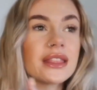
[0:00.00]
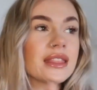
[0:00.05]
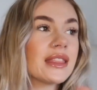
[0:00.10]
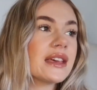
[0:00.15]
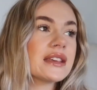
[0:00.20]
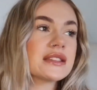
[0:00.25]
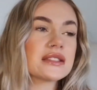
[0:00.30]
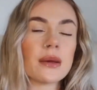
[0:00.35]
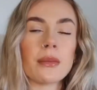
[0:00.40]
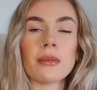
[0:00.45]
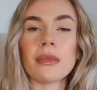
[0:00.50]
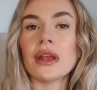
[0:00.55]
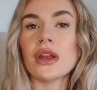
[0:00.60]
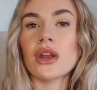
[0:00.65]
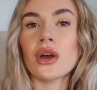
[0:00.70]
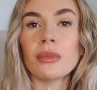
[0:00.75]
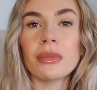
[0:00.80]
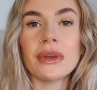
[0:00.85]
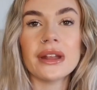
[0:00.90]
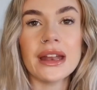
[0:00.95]
This may
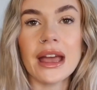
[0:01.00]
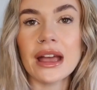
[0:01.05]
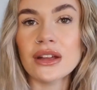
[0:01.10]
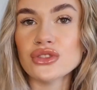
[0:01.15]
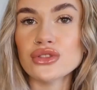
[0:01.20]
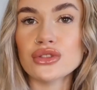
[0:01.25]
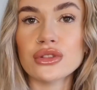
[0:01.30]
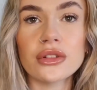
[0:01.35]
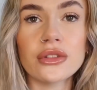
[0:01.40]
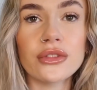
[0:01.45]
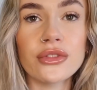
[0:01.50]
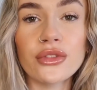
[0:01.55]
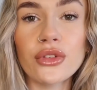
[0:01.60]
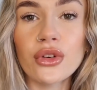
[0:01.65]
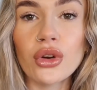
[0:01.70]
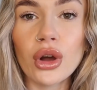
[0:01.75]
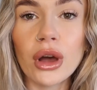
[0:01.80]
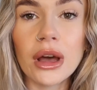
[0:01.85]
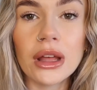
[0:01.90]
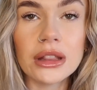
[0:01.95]
not be natural
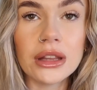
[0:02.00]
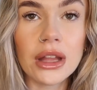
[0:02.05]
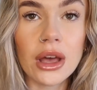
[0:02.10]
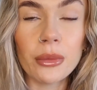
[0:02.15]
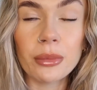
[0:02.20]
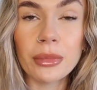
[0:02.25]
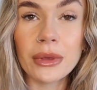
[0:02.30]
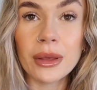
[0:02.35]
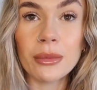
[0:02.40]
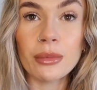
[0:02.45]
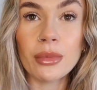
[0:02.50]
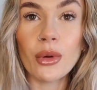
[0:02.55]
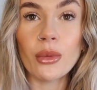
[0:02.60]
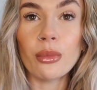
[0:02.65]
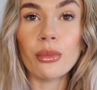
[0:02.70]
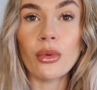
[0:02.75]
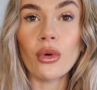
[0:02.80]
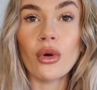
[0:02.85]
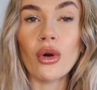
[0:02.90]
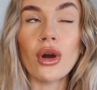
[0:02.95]
for a lot of people,
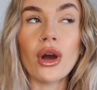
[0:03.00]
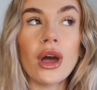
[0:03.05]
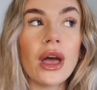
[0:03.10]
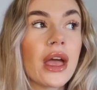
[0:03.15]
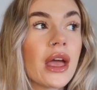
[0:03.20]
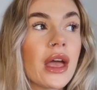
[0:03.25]
but